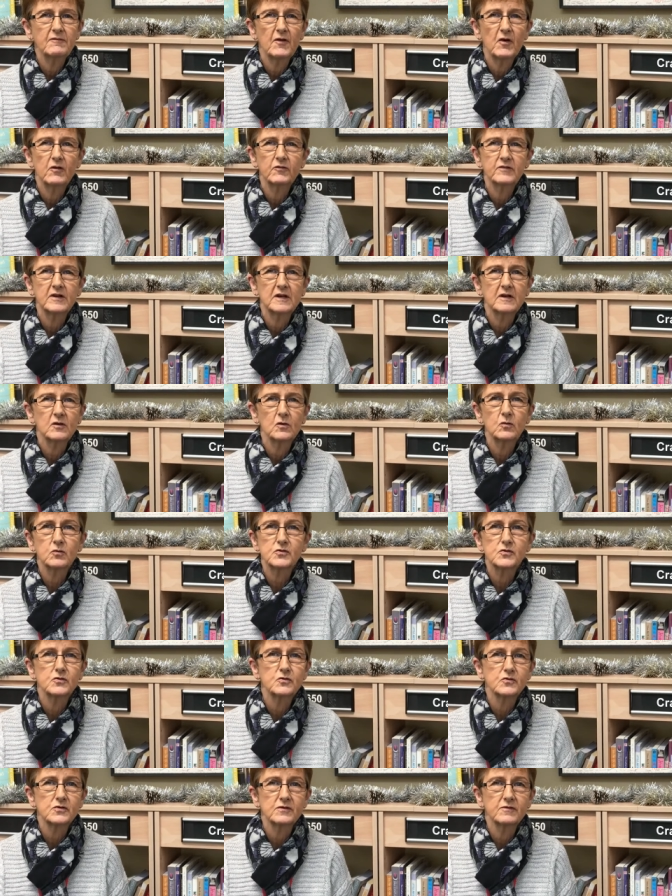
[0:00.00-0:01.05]
involved in all
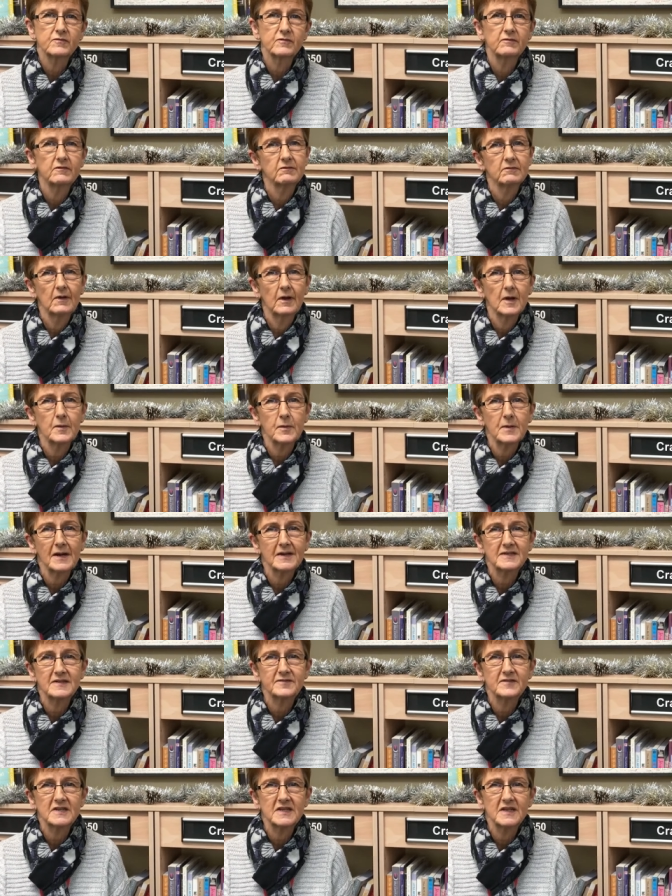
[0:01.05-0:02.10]
sorts of library
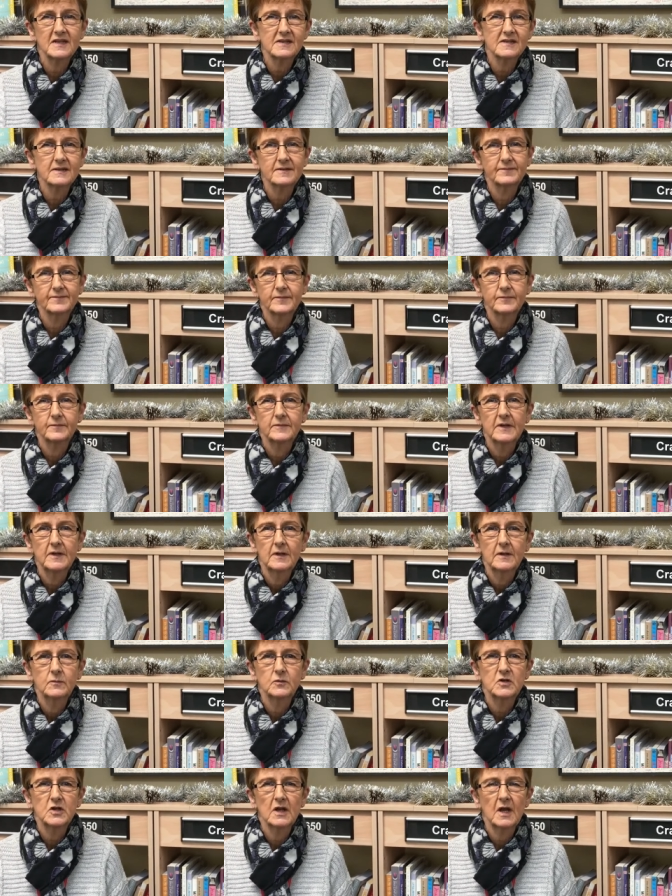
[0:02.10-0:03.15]
activities,
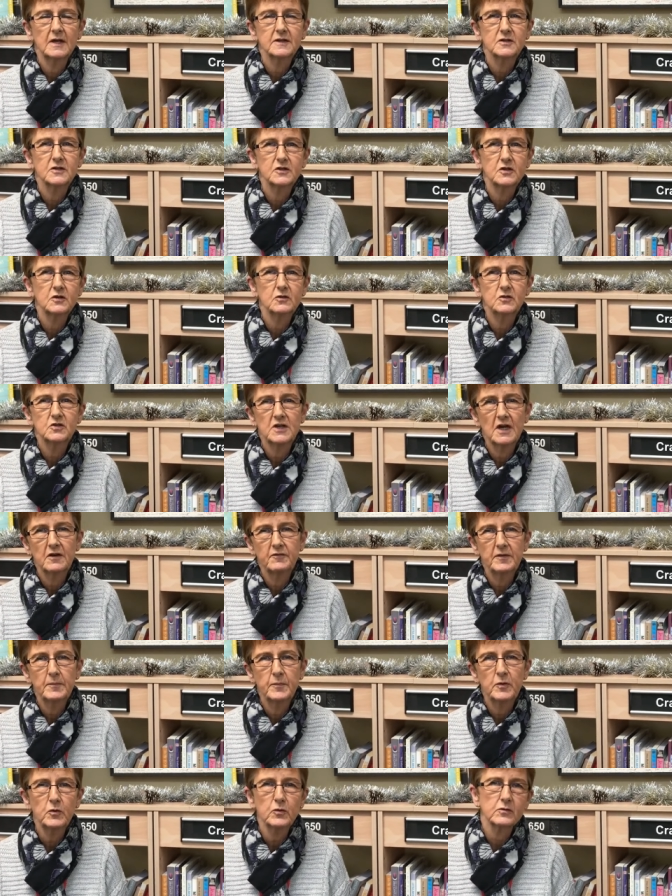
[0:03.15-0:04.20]
which I like to do,
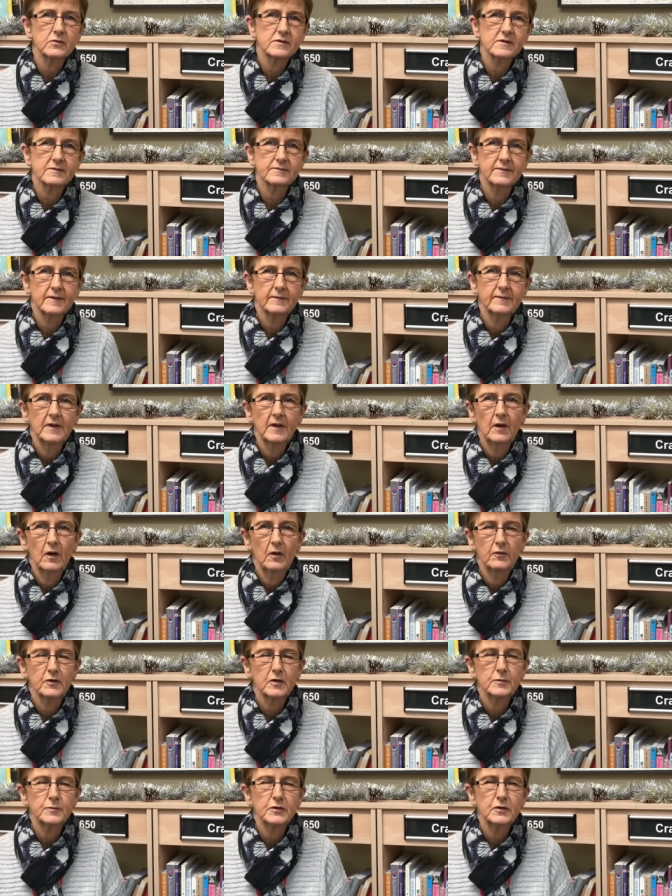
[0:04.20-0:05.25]
shelving books
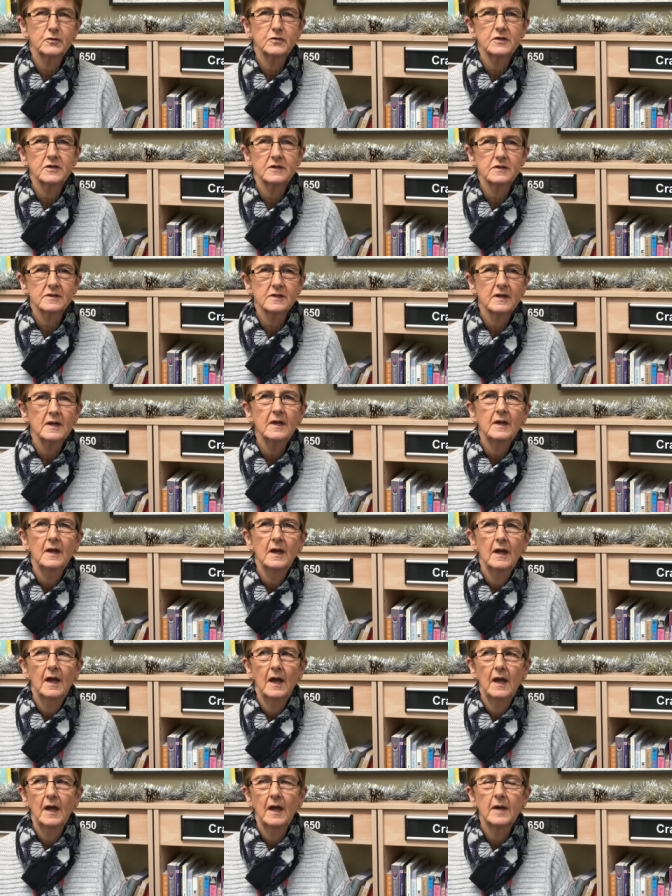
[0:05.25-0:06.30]
on the computers,
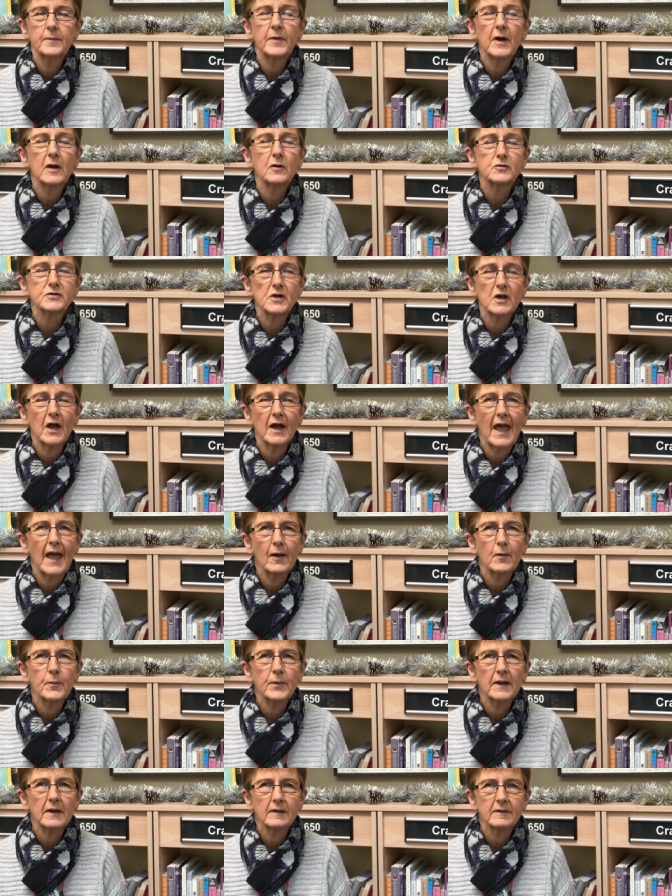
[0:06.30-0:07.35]
uh, but I also like
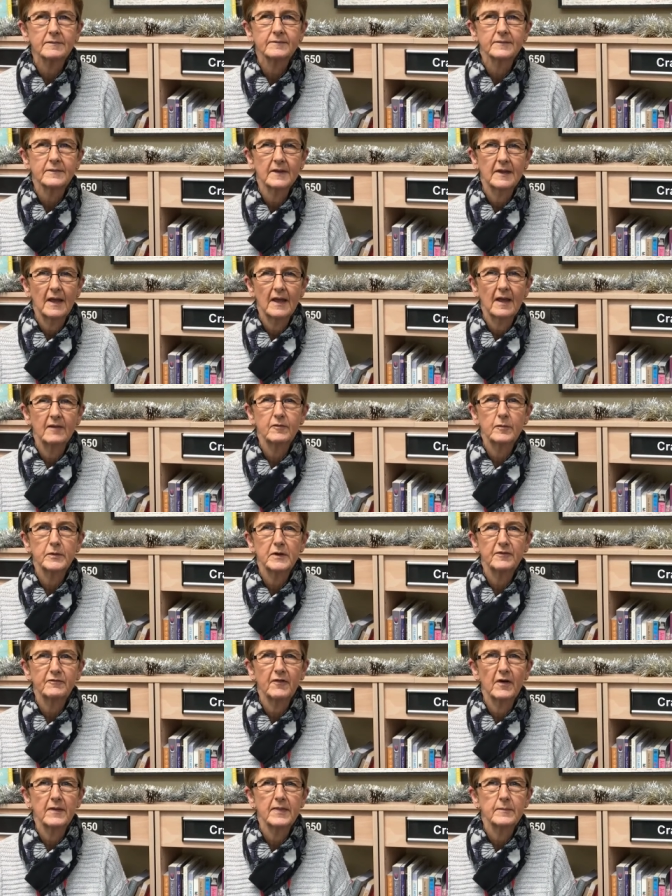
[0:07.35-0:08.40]
helping
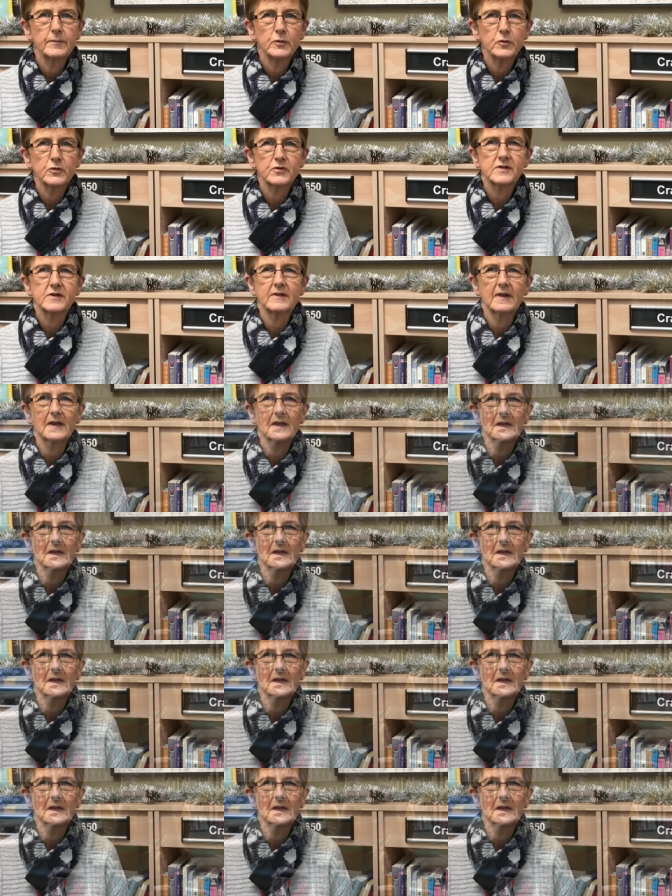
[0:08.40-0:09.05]
everybody find the books that they